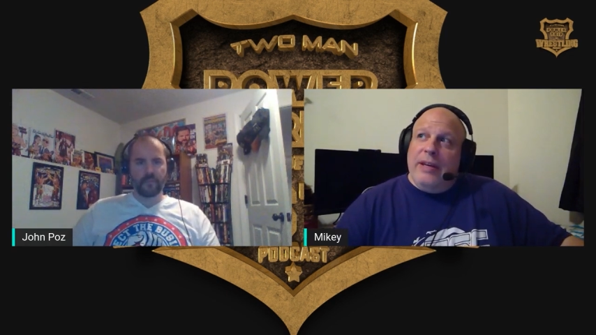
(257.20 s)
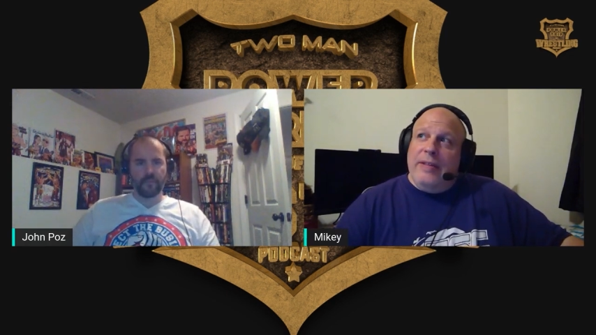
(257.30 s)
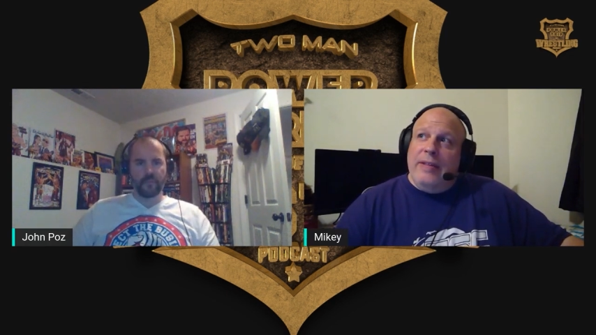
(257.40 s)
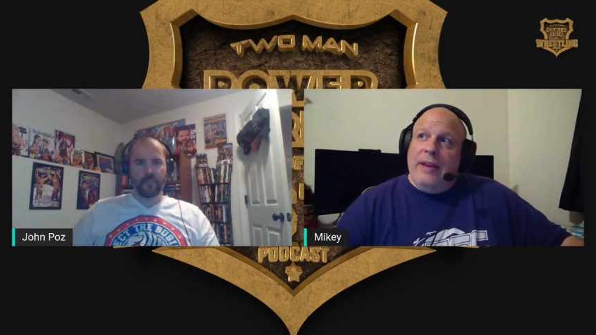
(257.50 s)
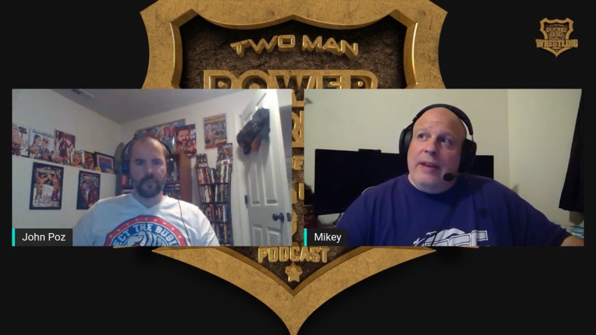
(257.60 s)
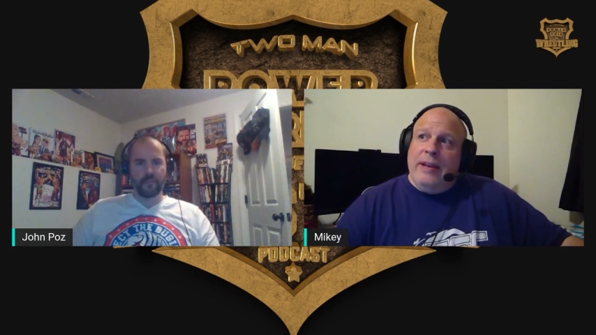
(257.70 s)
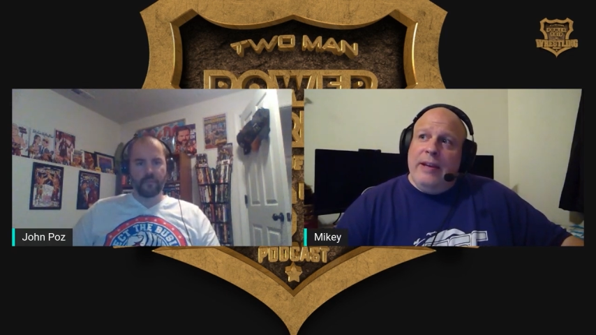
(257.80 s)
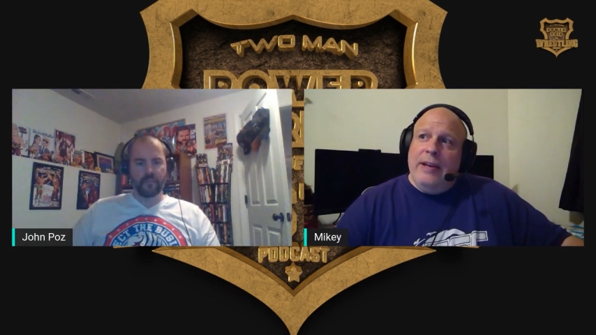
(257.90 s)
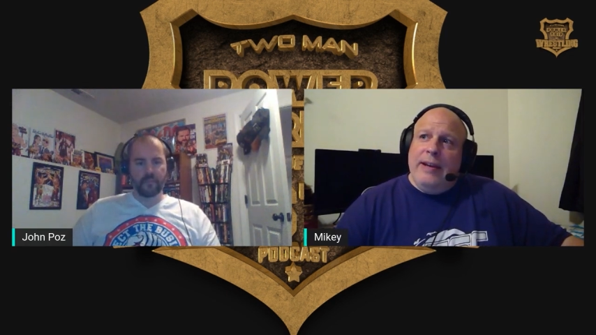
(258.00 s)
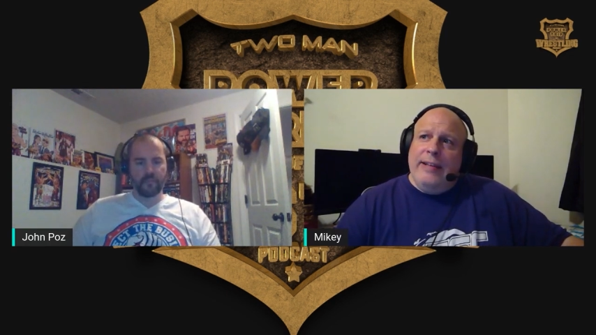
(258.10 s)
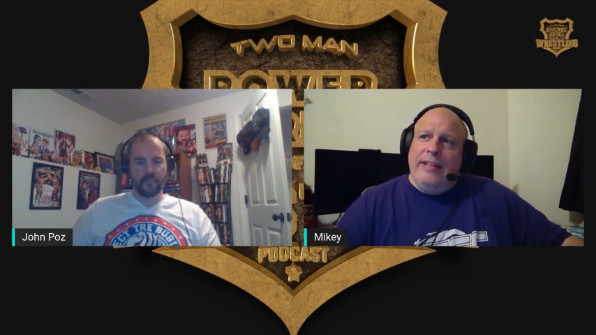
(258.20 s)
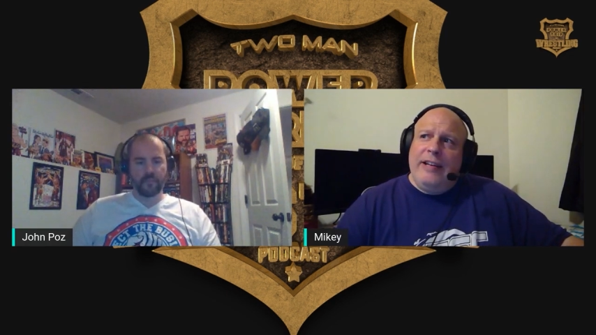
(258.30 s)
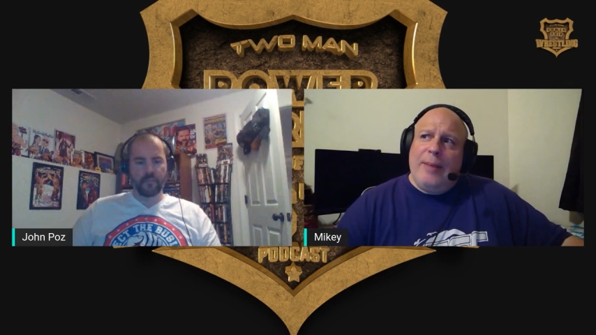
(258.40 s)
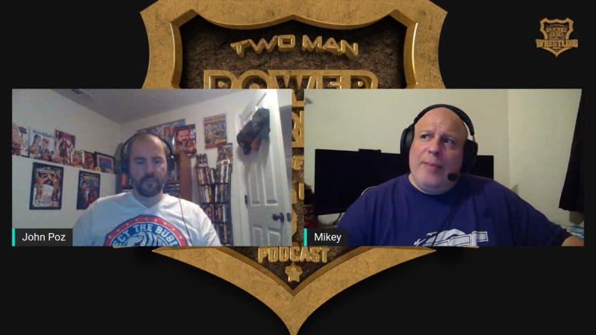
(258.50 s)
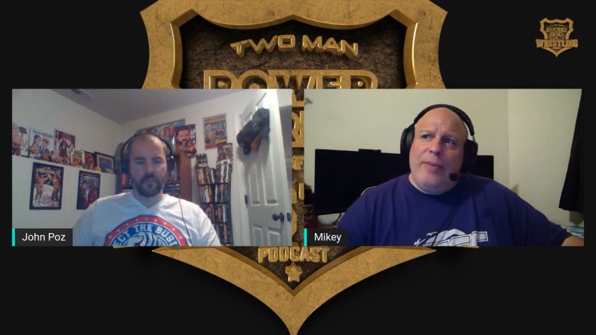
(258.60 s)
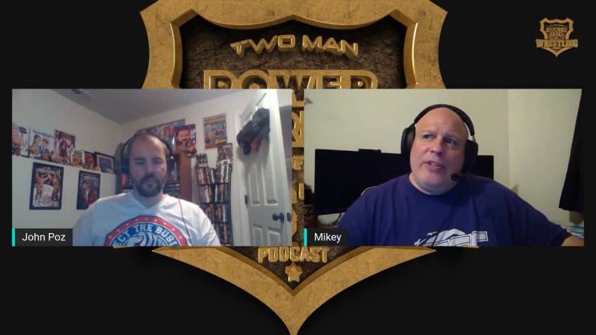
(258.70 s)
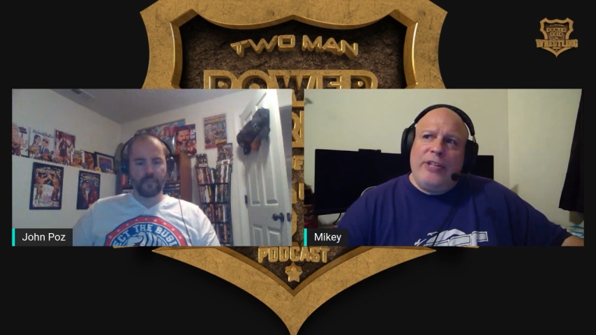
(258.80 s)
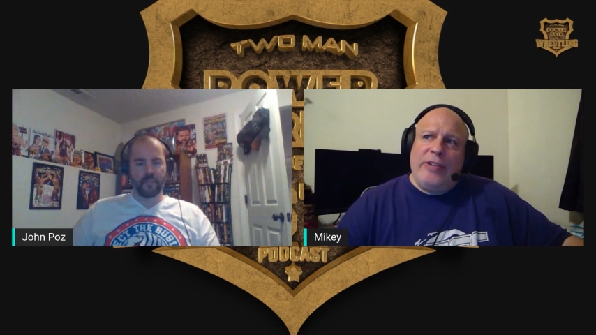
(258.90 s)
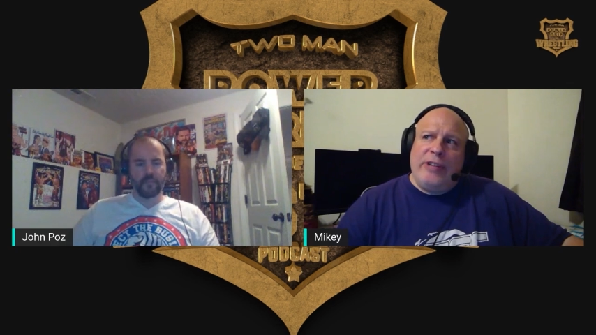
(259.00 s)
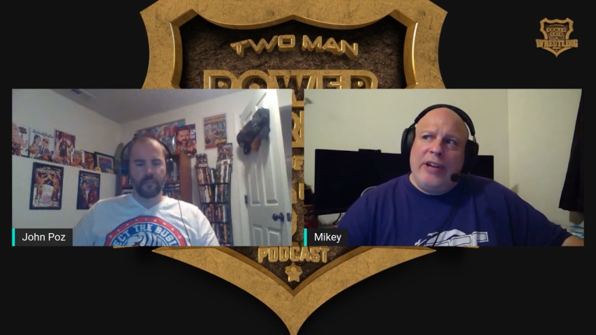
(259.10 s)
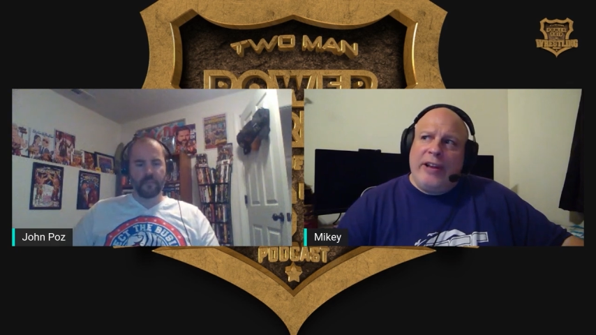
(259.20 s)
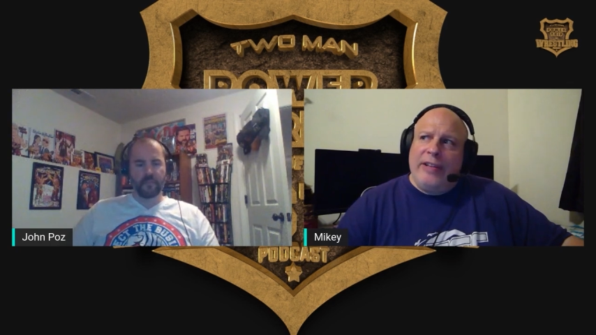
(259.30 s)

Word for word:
Speaker 1: And then I did a couple things here and there.